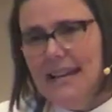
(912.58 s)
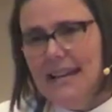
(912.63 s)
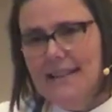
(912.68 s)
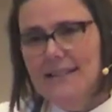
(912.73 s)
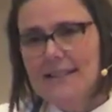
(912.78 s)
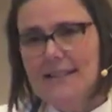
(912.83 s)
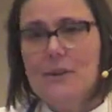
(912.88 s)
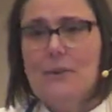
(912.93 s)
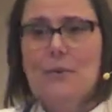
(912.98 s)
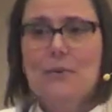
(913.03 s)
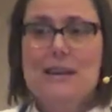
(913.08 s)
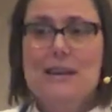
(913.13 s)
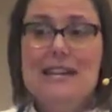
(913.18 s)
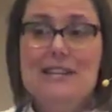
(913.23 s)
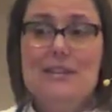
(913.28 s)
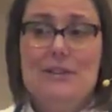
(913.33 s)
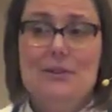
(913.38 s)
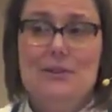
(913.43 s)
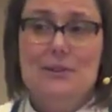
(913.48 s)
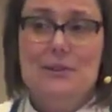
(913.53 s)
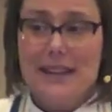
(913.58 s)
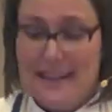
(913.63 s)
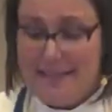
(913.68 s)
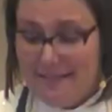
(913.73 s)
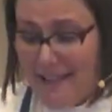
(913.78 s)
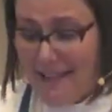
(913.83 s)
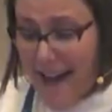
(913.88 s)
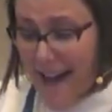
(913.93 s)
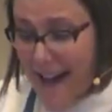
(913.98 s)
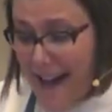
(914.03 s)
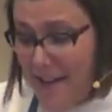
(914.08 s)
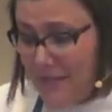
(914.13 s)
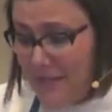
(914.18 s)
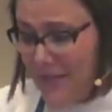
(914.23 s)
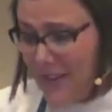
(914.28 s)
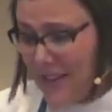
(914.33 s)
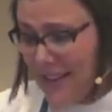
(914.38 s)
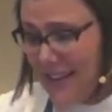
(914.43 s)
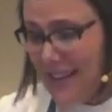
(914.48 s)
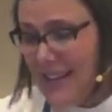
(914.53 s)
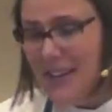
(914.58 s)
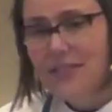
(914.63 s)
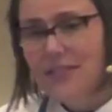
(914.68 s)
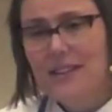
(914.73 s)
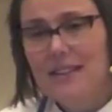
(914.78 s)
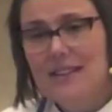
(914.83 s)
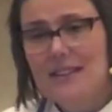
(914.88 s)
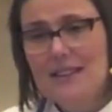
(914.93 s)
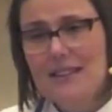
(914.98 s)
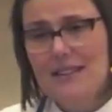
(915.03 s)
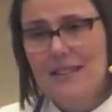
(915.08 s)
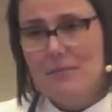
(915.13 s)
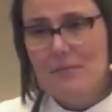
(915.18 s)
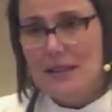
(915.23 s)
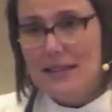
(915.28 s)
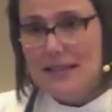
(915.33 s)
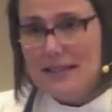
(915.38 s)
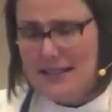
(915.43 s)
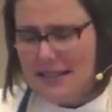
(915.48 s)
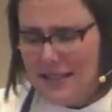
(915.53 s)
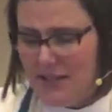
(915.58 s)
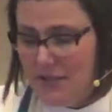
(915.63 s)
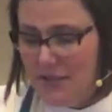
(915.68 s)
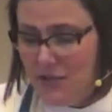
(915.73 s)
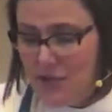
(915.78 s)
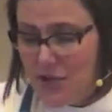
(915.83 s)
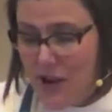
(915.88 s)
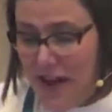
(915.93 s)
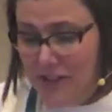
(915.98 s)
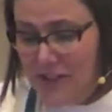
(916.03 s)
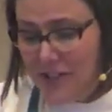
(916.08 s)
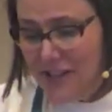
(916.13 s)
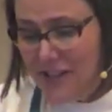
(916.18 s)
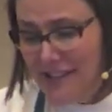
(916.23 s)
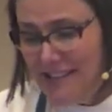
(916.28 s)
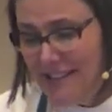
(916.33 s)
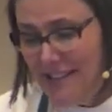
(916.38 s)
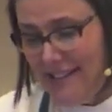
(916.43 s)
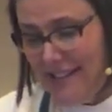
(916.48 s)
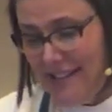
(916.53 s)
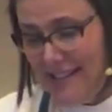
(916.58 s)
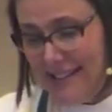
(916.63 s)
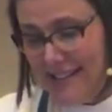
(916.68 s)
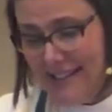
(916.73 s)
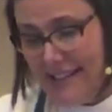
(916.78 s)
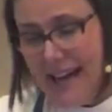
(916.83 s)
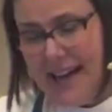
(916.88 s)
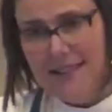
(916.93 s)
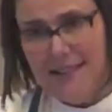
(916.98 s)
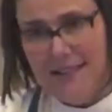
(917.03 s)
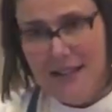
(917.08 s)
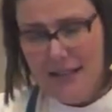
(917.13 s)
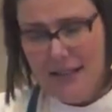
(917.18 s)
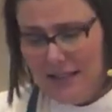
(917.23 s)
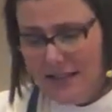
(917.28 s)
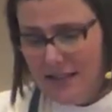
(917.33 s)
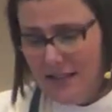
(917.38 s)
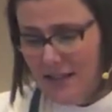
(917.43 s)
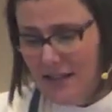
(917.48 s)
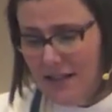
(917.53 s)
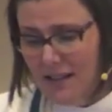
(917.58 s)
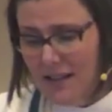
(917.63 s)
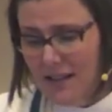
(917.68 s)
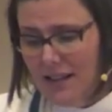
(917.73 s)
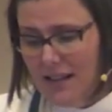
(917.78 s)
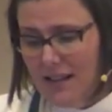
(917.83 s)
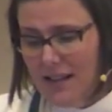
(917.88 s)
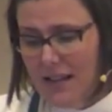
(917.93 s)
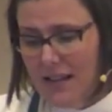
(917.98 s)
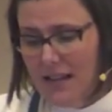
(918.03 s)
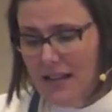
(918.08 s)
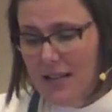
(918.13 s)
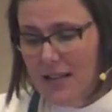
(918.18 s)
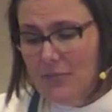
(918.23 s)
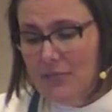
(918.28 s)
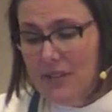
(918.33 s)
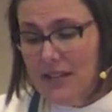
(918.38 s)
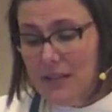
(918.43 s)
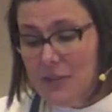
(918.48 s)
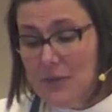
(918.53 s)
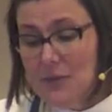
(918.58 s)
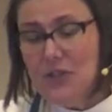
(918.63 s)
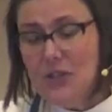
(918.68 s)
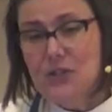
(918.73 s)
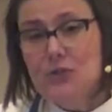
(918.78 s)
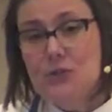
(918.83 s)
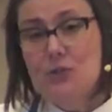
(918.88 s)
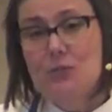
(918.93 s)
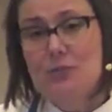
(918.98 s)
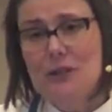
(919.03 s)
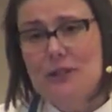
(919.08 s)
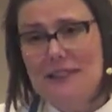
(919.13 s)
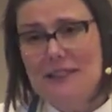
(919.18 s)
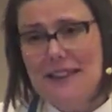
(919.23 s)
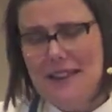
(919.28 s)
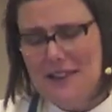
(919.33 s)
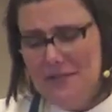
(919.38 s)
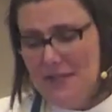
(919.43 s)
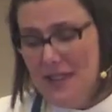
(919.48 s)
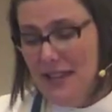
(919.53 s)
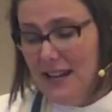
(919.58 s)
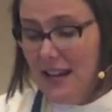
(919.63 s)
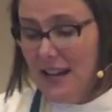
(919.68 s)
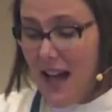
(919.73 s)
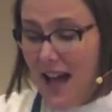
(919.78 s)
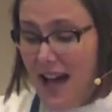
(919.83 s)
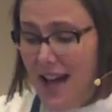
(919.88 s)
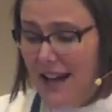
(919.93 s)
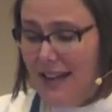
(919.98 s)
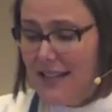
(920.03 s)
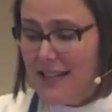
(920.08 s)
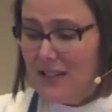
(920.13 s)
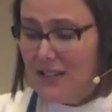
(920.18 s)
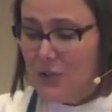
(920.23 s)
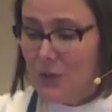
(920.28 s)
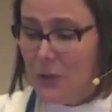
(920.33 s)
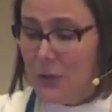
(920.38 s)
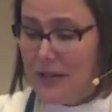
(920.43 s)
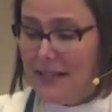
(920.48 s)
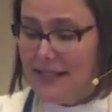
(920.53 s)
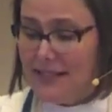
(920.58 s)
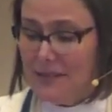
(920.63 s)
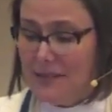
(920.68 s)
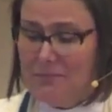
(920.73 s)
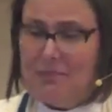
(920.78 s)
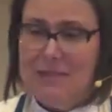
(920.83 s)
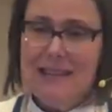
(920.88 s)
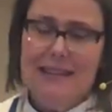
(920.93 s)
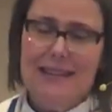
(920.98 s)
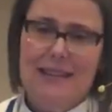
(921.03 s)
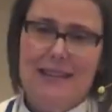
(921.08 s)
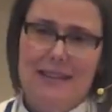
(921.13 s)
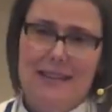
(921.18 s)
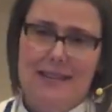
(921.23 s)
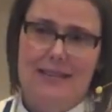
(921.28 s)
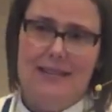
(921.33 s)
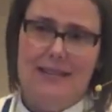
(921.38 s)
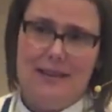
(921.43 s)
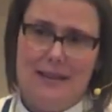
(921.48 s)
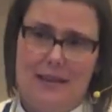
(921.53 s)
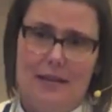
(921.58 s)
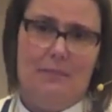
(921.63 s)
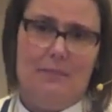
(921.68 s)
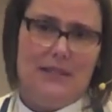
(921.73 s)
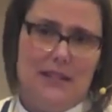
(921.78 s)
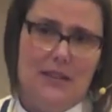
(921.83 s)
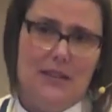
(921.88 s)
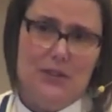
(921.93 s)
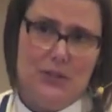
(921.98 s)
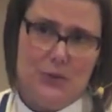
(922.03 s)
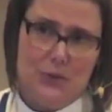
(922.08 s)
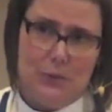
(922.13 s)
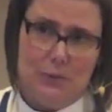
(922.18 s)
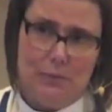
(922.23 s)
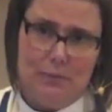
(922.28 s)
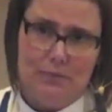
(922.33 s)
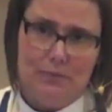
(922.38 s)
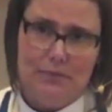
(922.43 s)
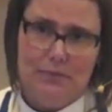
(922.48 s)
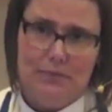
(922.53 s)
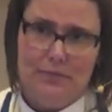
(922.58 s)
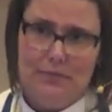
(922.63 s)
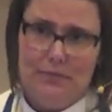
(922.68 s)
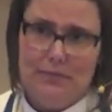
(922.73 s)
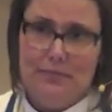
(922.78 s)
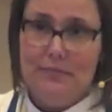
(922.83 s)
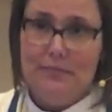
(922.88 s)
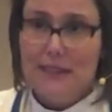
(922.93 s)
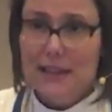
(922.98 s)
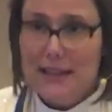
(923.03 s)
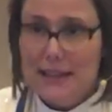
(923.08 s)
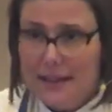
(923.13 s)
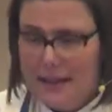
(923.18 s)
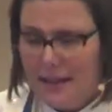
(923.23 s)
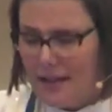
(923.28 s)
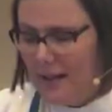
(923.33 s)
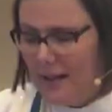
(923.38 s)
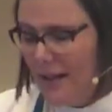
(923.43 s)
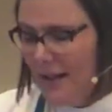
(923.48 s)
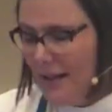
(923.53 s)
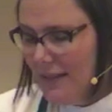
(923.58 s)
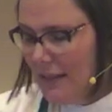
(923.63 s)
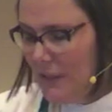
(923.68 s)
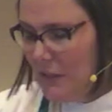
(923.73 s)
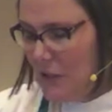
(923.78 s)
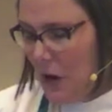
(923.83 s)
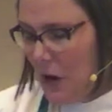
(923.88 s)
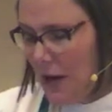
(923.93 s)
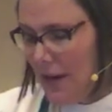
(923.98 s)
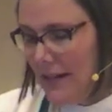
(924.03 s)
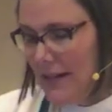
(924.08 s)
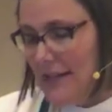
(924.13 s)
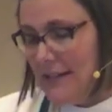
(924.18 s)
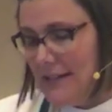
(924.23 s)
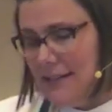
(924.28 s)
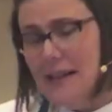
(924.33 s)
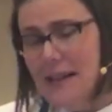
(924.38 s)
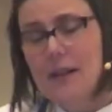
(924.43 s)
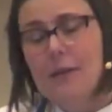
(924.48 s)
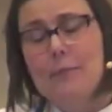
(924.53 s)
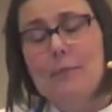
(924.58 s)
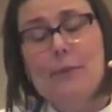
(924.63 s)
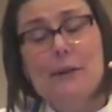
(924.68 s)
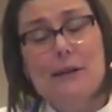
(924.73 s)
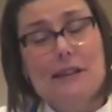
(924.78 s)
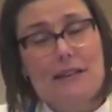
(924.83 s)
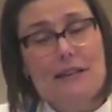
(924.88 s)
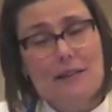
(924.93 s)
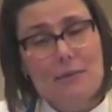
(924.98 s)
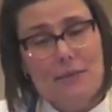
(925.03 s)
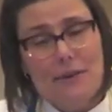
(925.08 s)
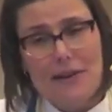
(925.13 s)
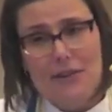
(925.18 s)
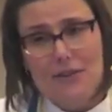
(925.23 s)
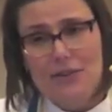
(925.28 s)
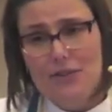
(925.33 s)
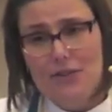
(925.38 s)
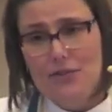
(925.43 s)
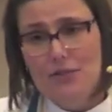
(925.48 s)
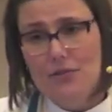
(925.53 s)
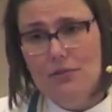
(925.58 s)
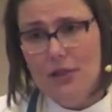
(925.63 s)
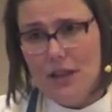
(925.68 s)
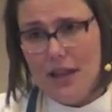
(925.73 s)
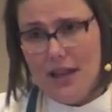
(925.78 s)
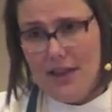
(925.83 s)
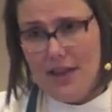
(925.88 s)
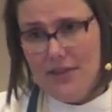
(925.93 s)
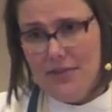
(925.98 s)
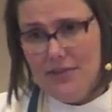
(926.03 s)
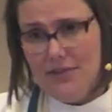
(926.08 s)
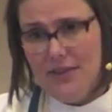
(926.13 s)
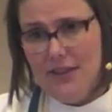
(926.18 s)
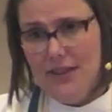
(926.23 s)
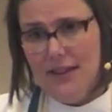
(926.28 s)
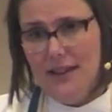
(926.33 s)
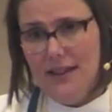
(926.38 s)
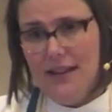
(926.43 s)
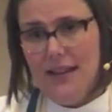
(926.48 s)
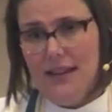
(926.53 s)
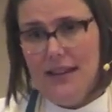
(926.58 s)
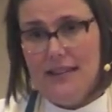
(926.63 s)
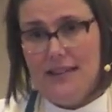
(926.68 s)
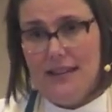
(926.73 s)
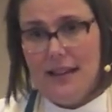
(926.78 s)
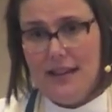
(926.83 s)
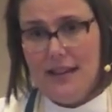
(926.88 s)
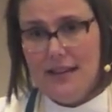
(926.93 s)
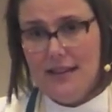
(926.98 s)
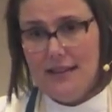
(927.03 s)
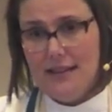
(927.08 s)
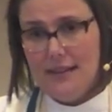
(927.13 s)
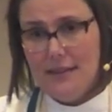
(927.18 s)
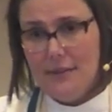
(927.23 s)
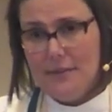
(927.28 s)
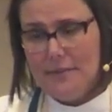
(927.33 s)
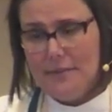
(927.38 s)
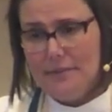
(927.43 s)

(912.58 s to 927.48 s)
And so we too can laugh, even in the midst of tragedy and sadness, because we do believe that God is going to be in the empty tomb, in the darkness, bringing about new life and light.